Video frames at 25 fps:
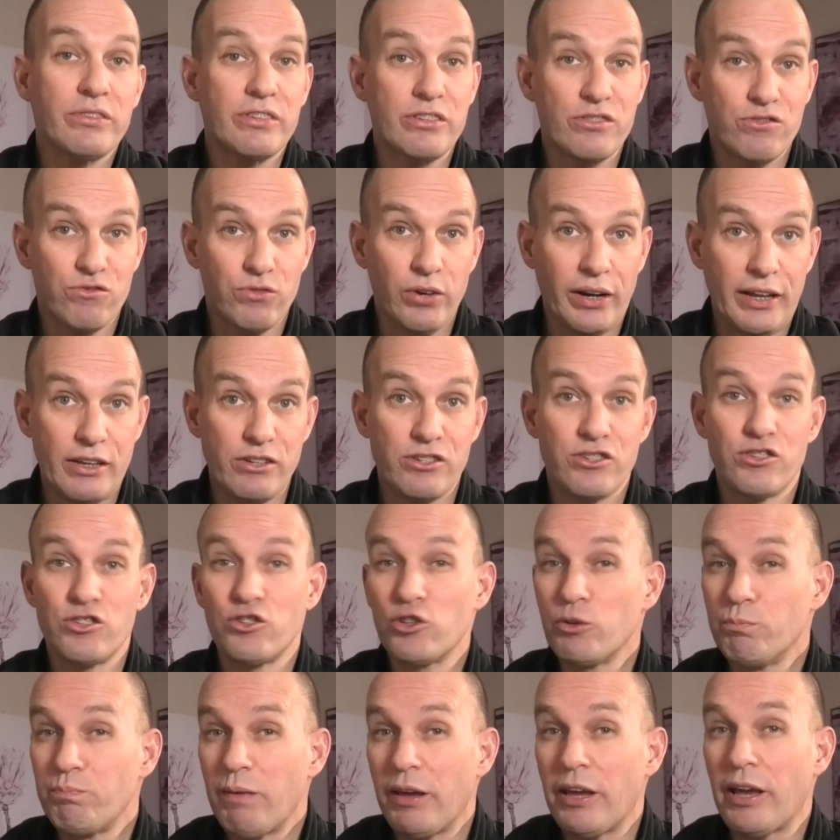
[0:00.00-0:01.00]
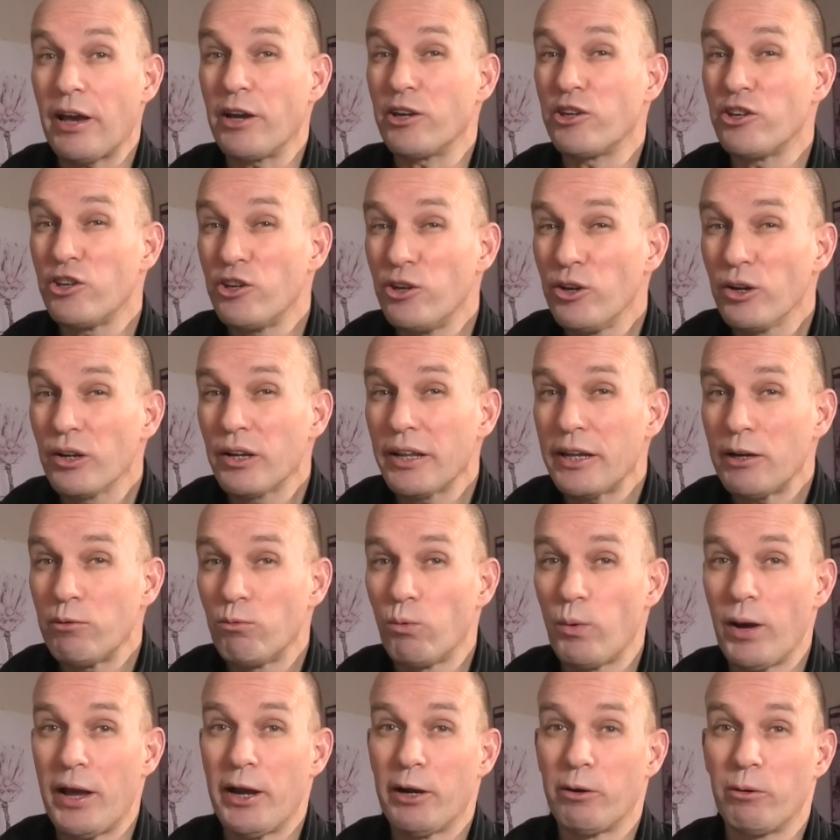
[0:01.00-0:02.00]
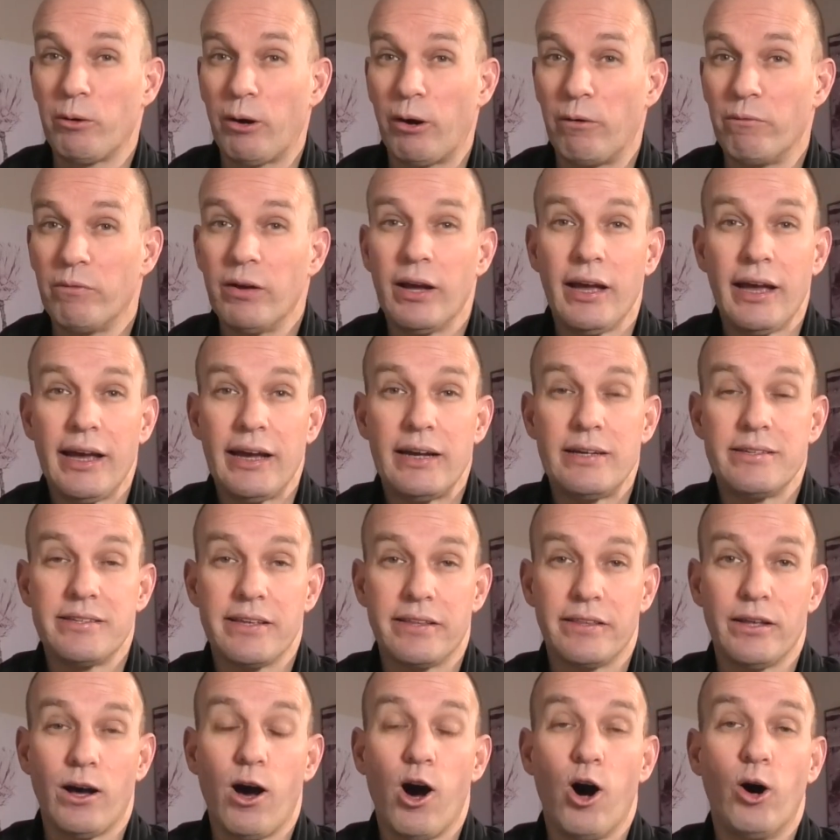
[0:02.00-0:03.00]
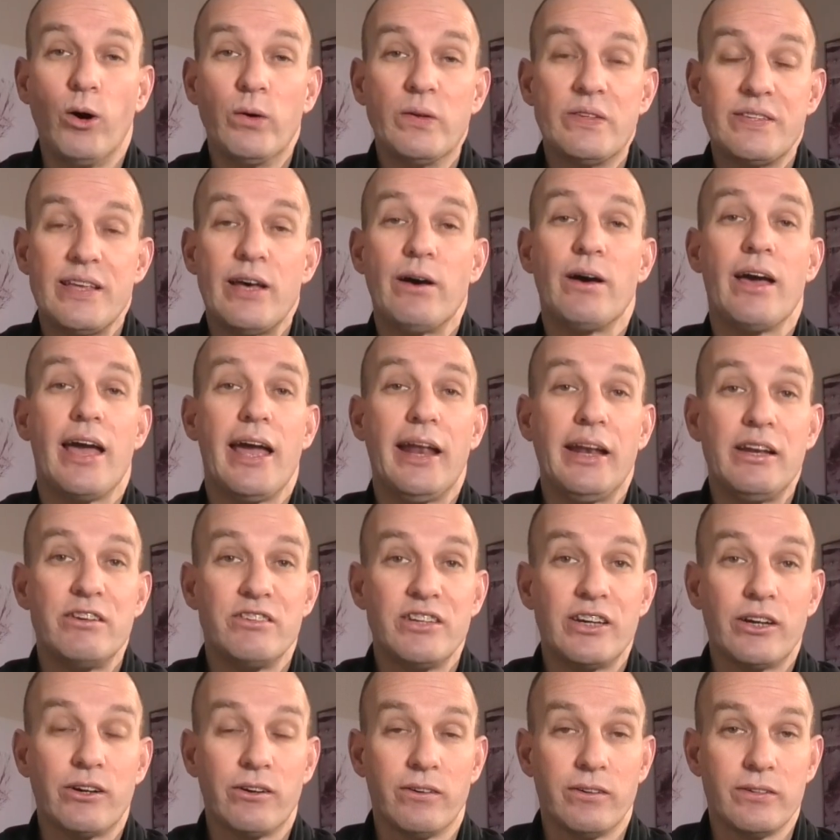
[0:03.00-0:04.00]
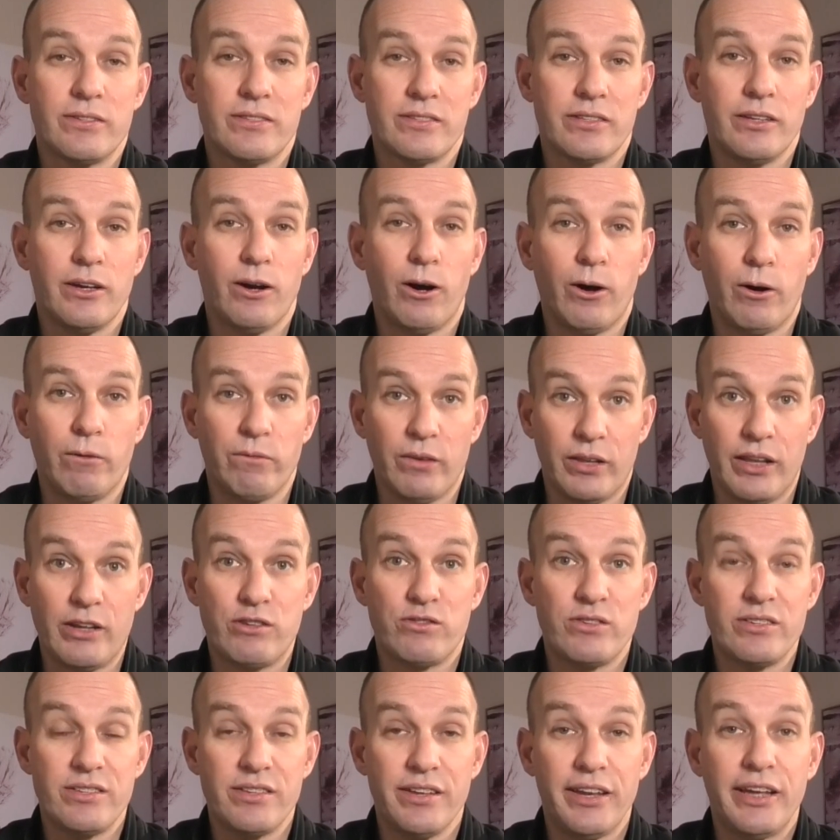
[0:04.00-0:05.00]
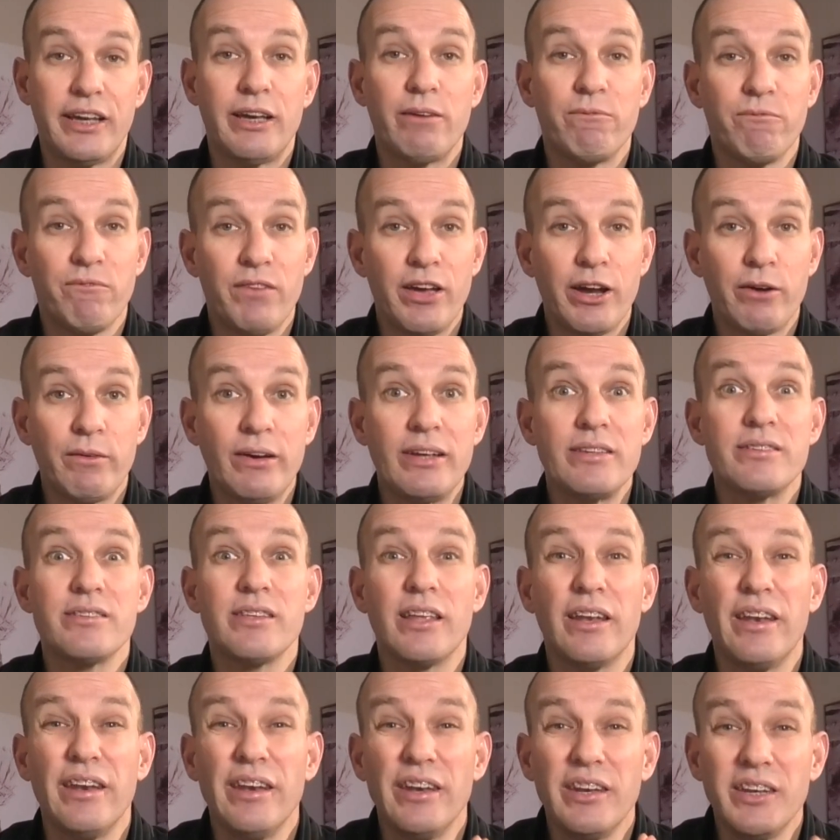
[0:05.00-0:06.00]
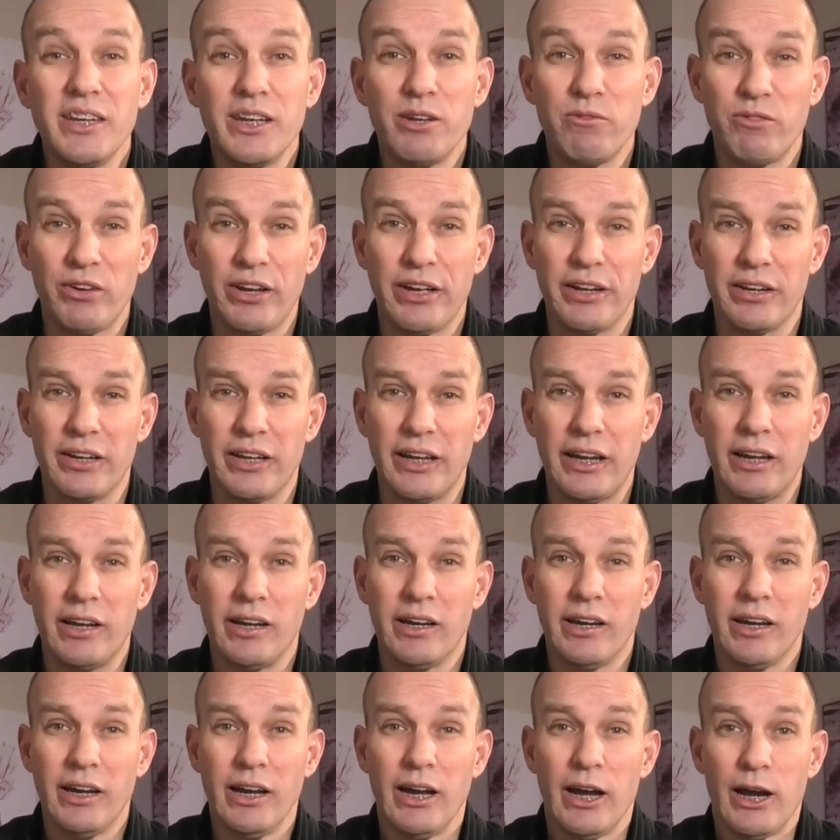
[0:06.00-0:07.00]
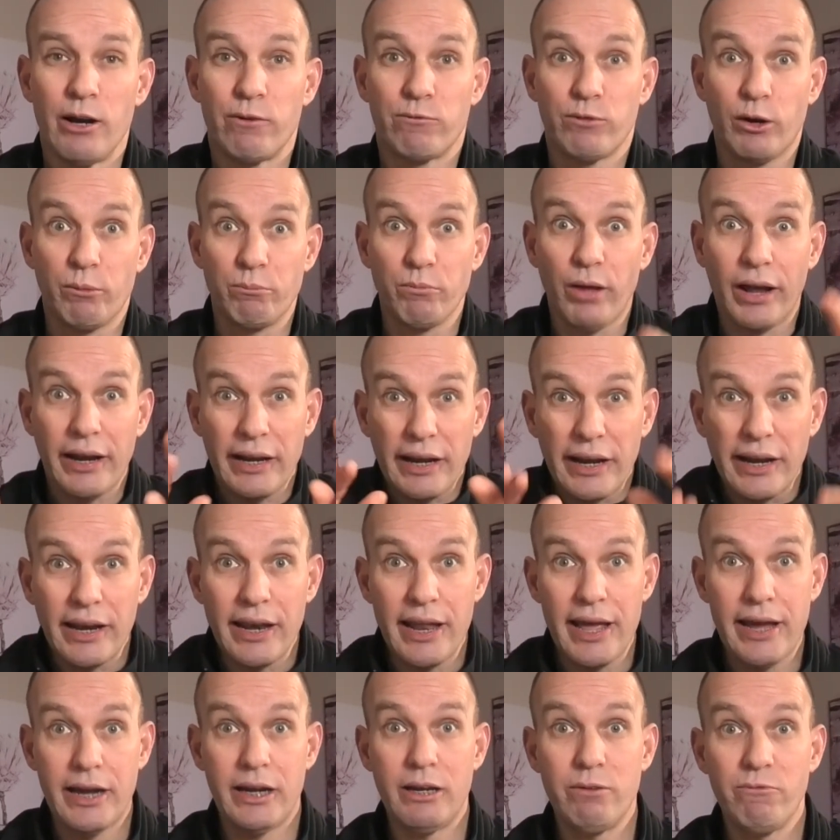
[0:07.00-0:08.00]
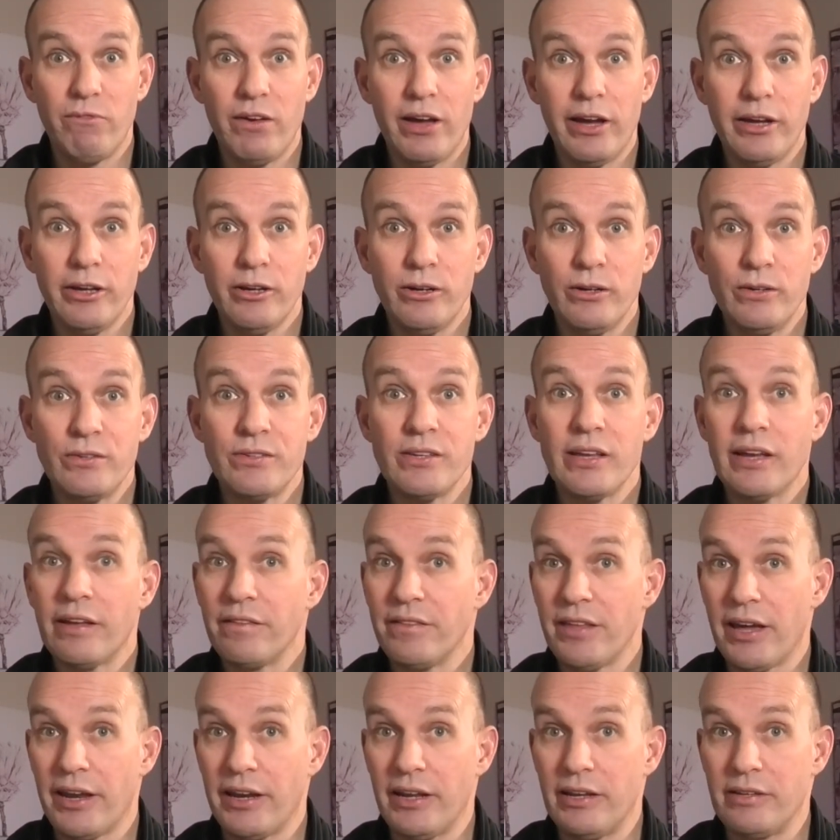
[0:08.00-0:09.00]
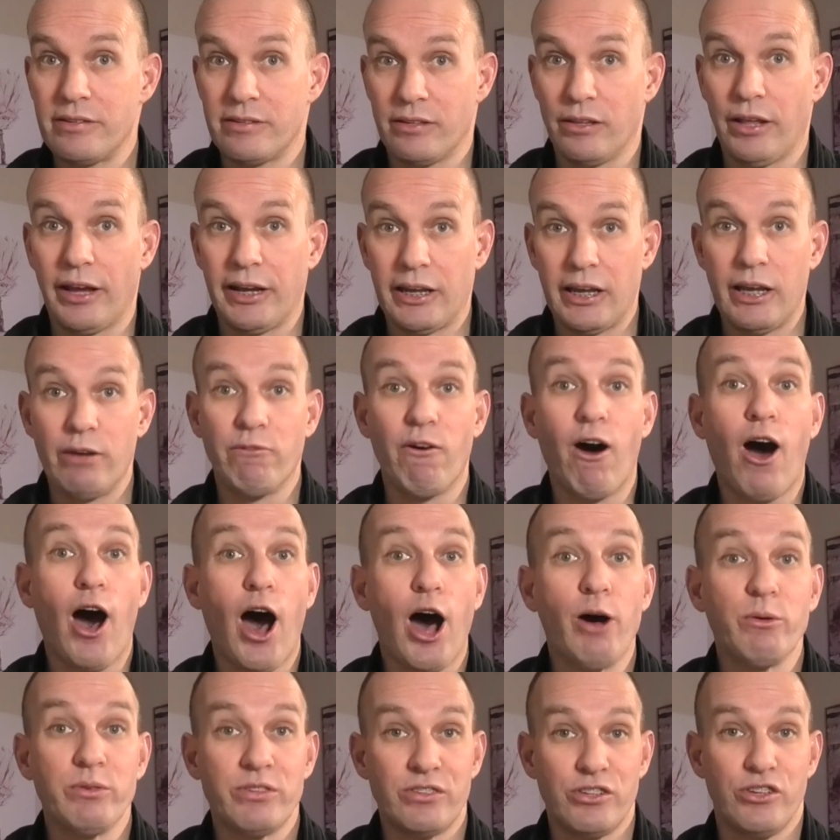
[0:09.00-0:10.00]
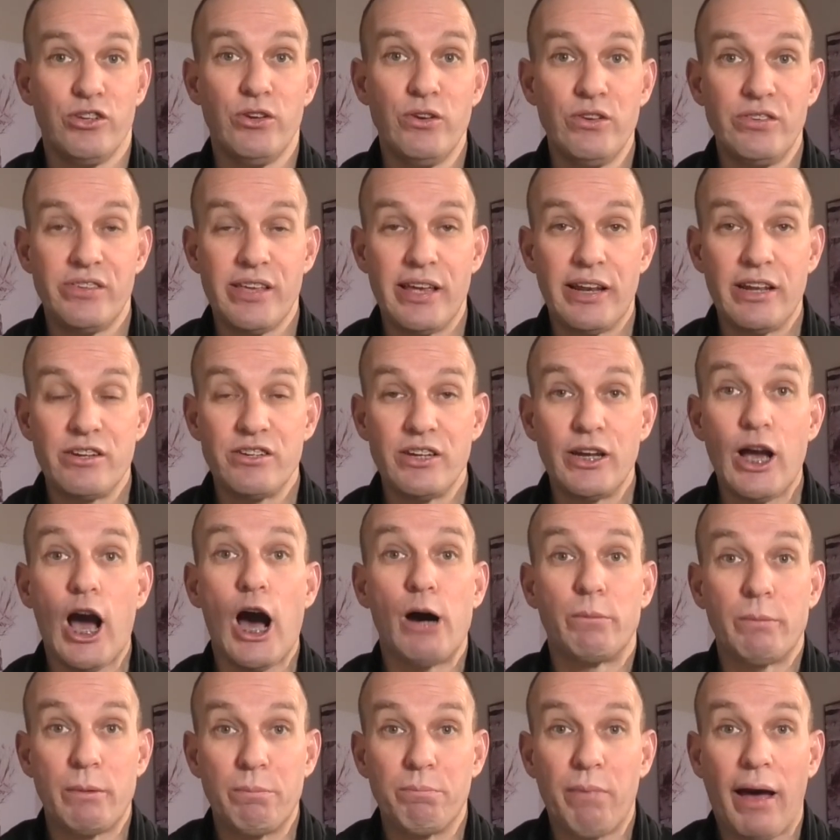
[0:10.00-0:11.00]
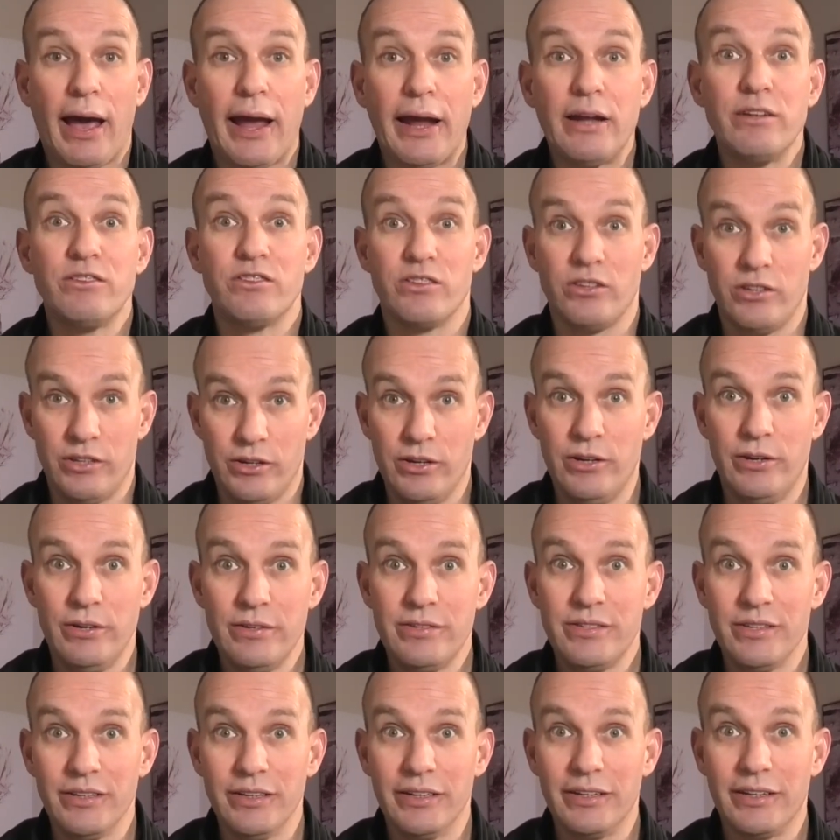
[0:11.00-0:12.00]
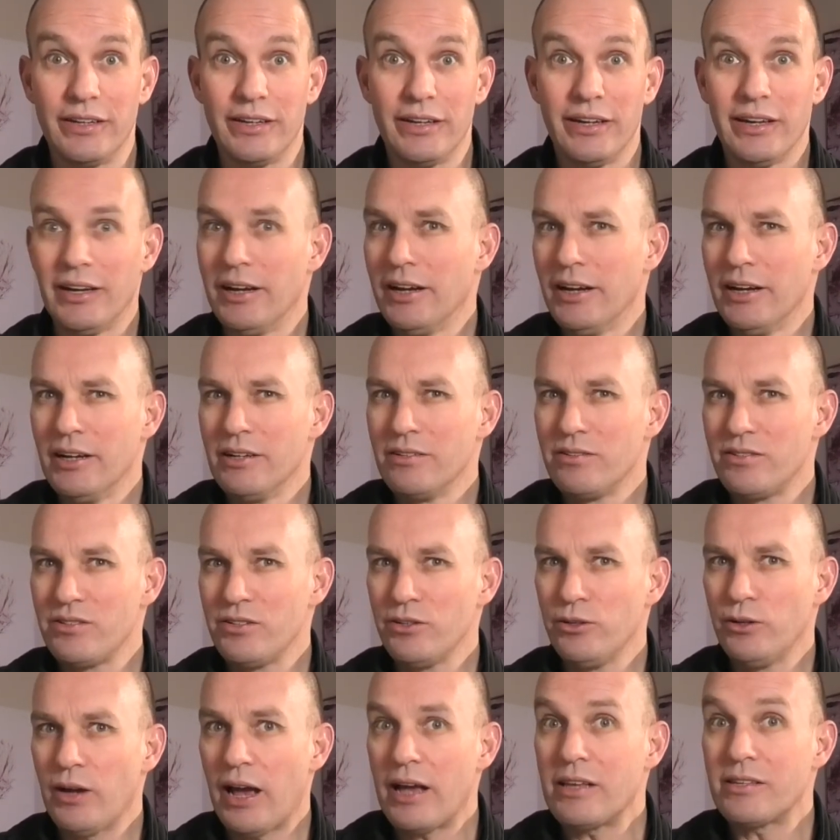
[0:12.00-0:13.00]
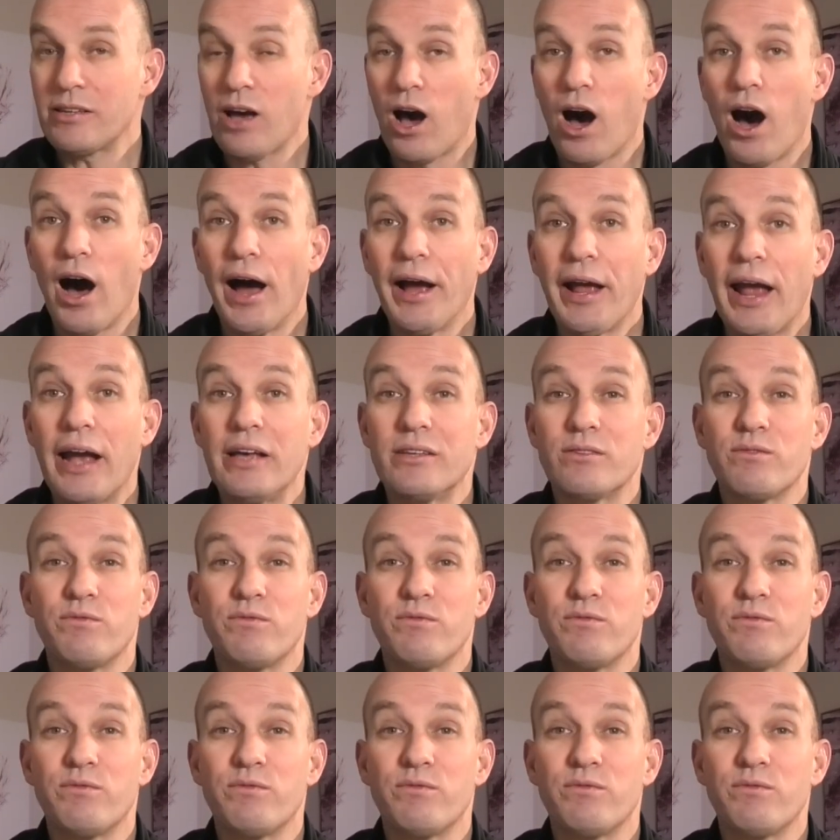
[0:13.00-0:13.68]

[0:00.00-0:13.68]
Australians should be acutely aware of is that the wholesale energy cost of electricity can vary significantly from like negative values, that is like if I was to use energy, I'll be paid to use it, to as high as